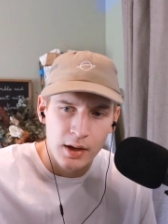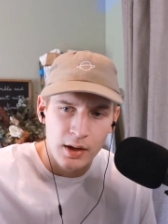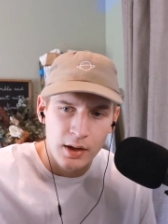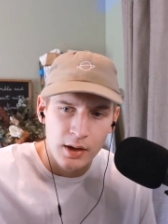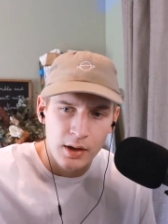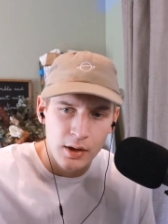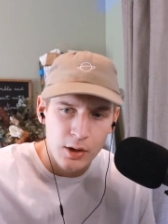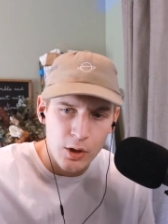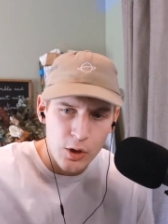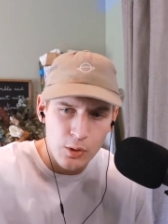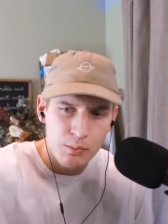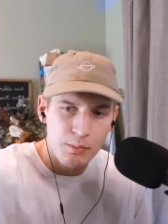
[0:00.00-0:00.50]

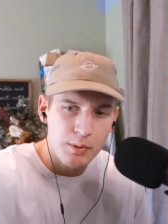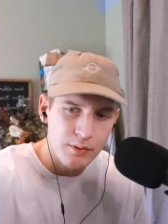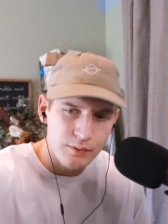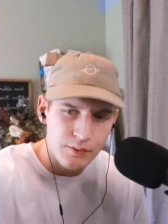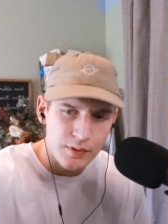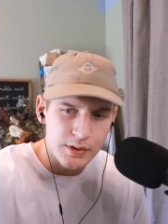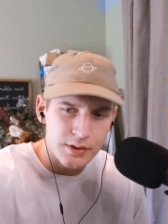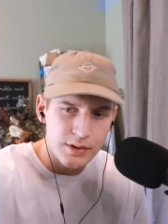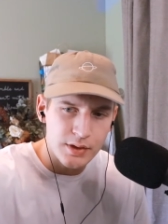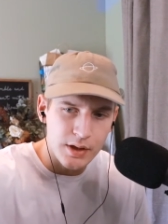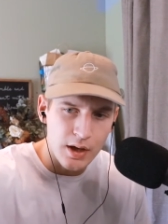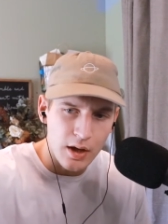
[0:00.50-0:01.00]
Human
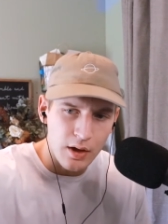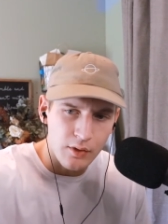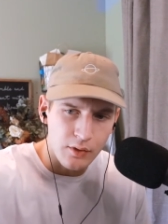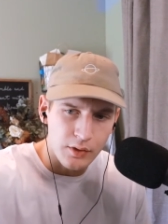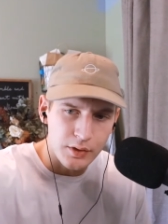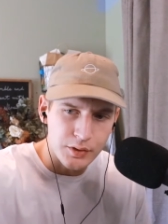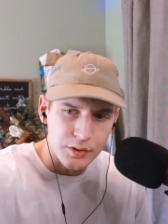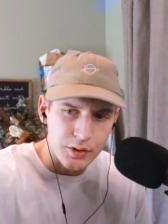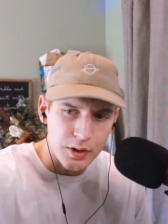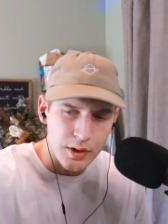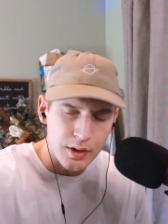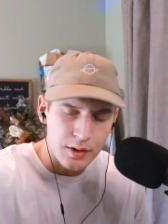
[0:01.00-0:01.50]

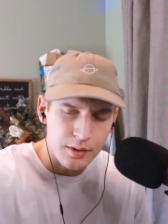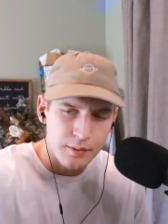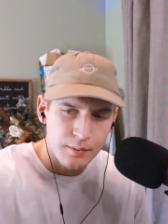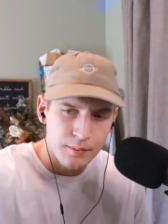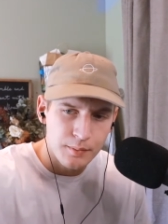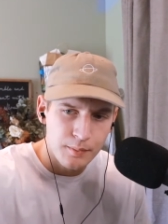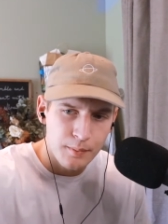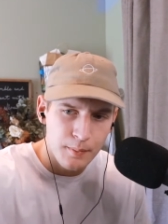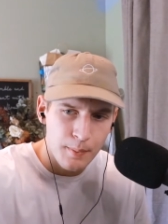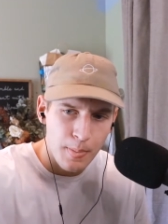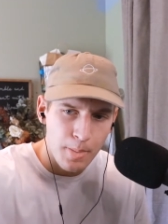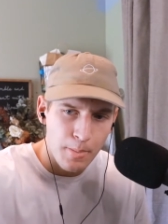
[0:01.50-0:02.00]
physiology,
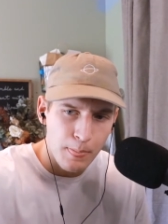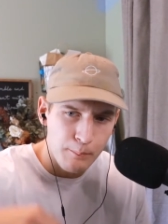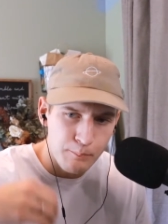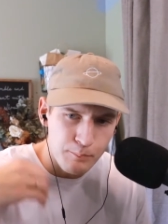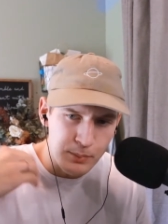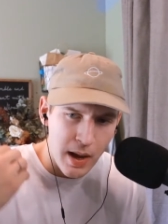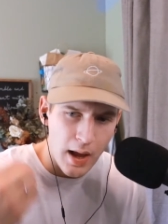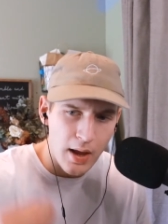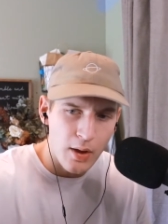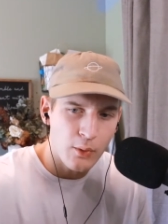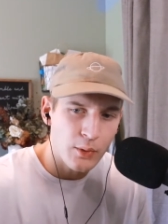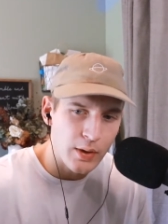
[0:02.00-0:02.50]

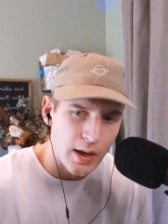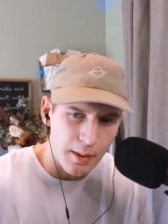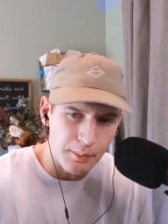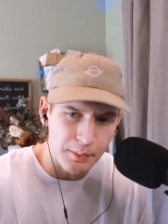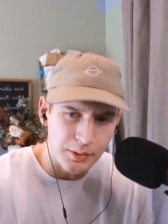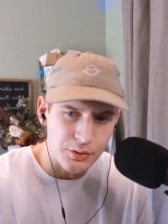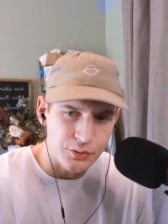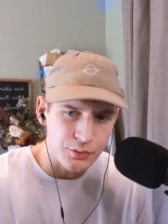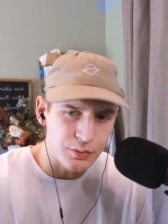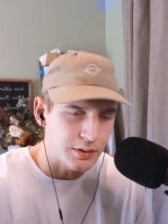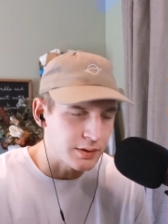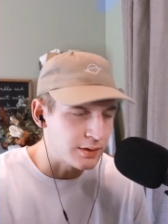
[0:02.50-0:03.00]

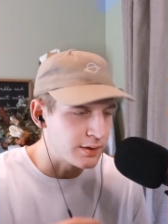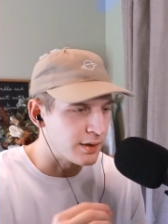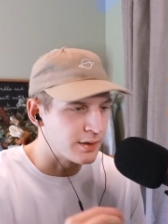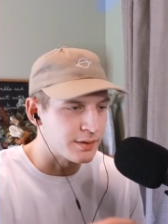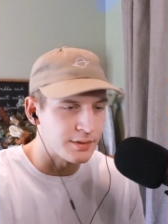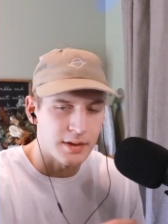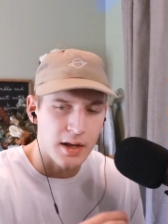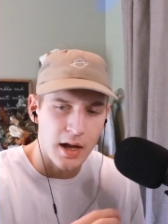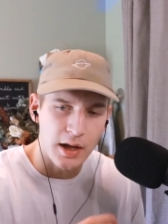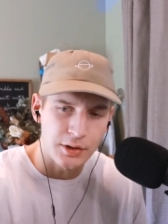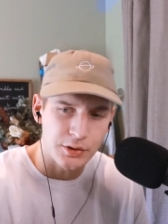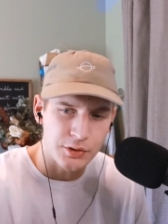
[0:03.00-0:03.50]
biochemistry does
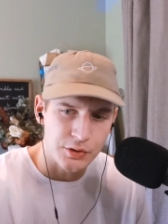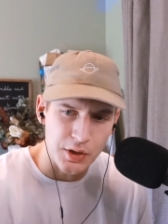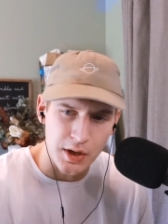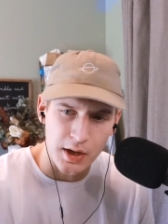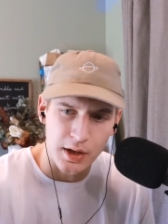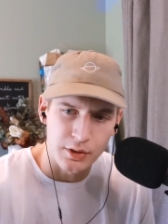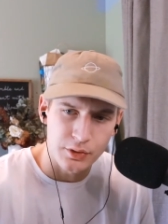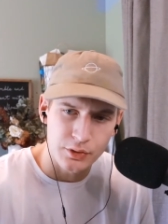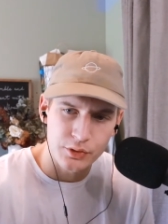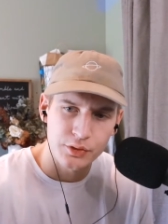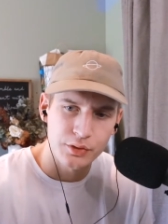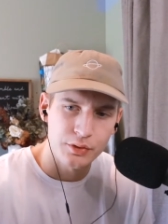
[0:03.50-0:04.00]
not
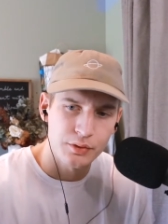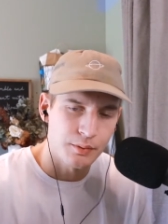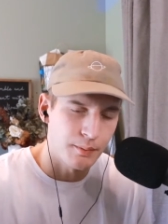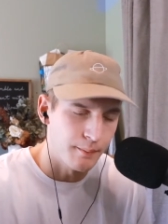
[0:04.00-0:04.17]
change.